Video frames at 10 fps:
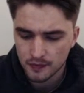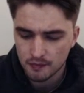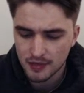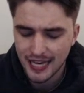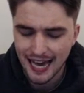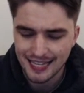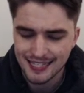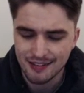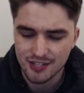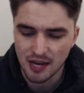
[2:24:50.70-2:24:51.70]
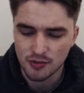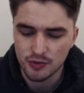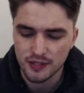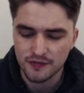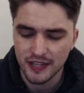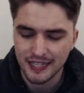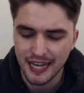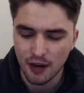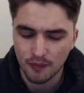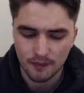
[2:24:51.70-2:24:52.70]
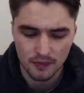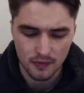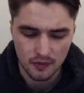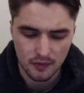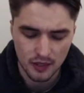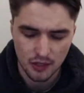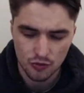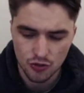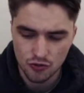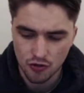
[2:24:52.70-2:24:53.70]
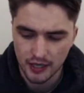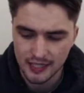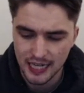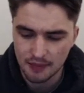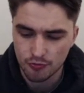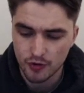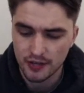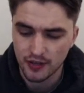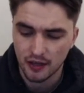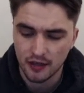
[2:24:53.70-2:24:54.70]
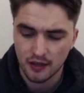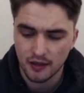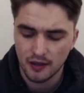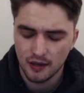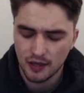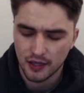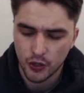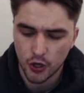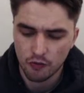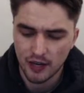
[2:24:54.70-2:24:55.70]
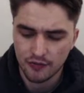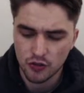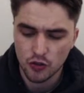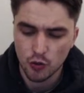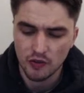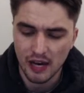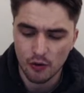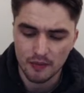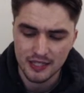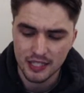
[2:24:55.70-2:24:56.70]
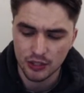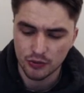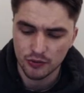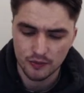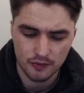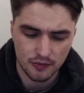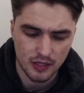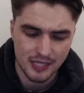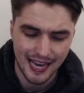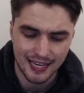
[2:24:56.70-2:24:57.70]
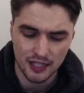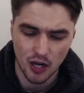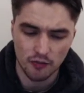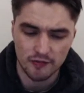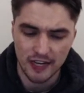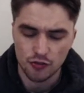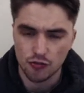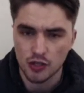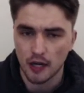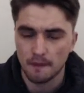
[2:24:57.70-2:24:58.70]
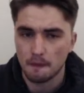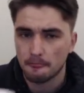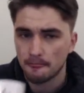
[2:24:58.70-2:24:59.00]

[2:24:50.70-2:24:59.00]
McAllister is up to his feet now. I think he'll just try and take a breather. And Cove will have to do without him until the second half of extra time.